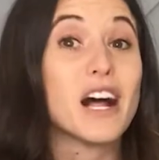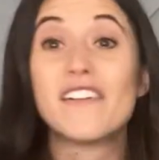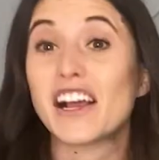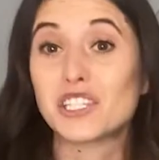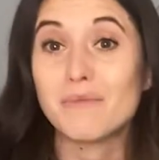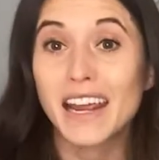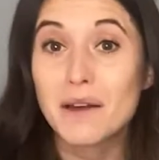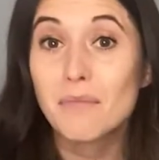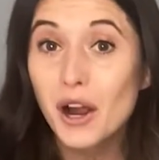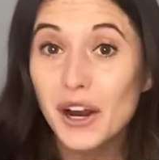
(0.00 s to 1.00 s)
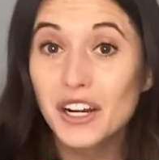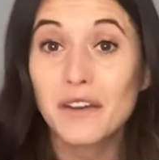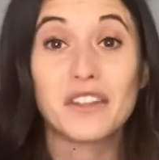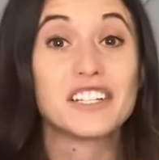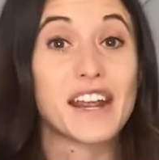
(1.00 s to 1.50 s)
have actually made it part of
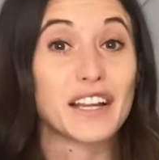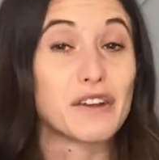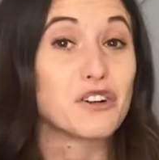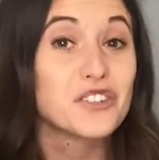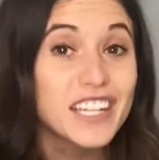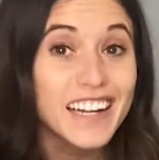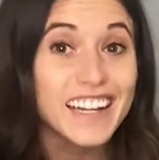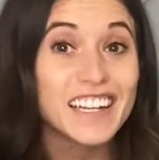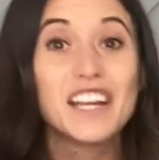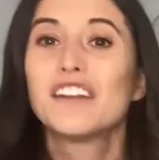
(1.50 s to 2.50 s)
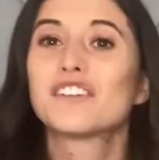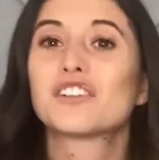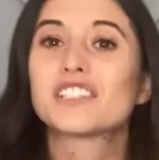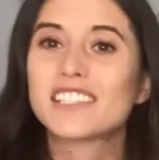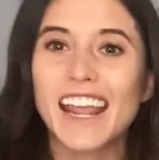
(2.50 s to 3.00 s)
their daily routine to
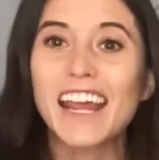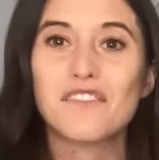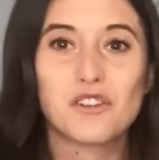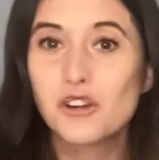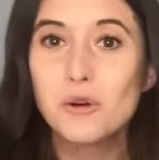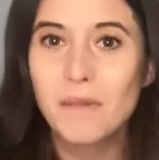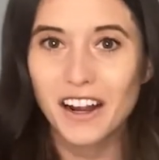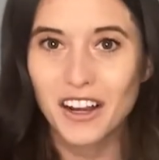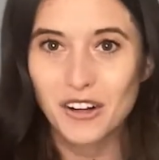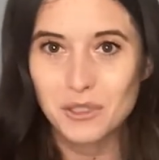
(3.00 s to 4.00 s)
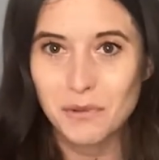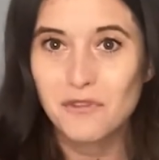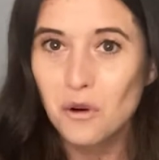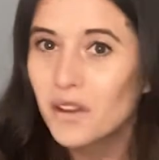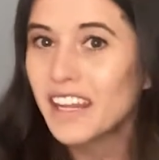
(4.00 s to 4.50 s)
scan for coupon codes
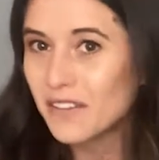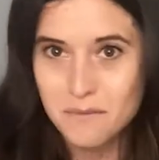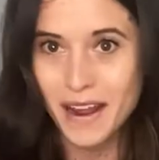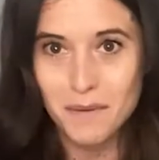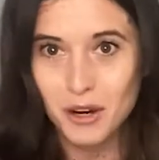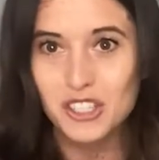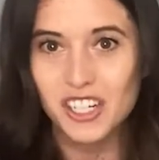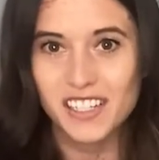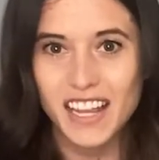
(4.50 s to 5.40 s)
before they even make a purchase.